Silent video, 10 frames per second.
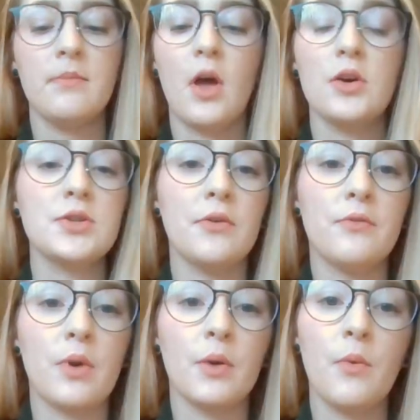Also
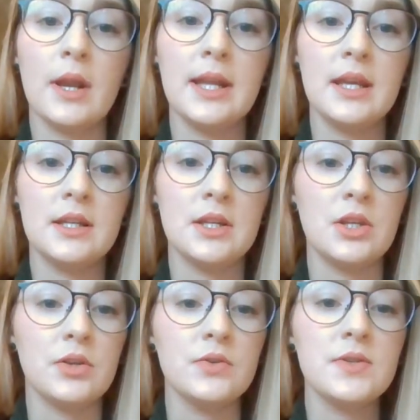for one-handed
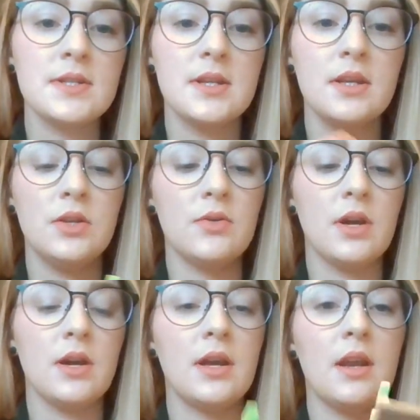use, you
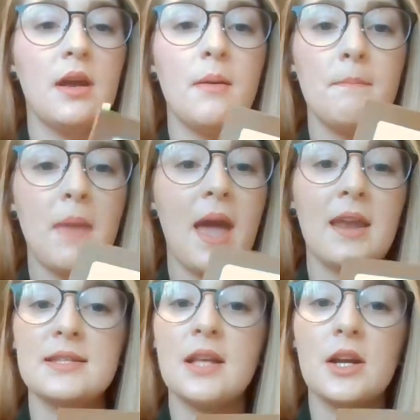could add
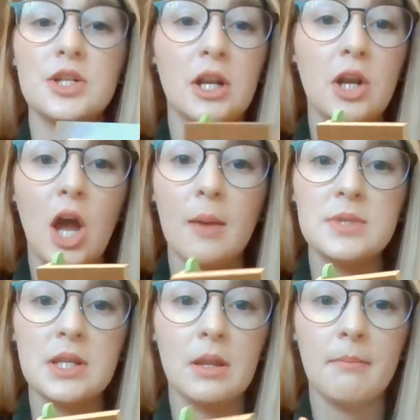a suction cup
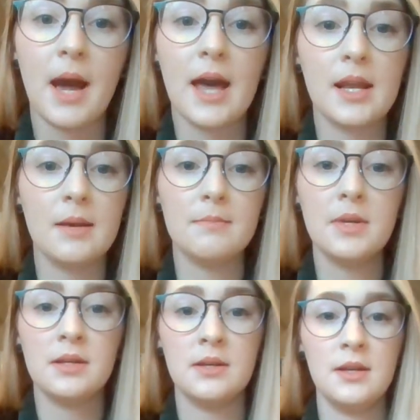to the bottom,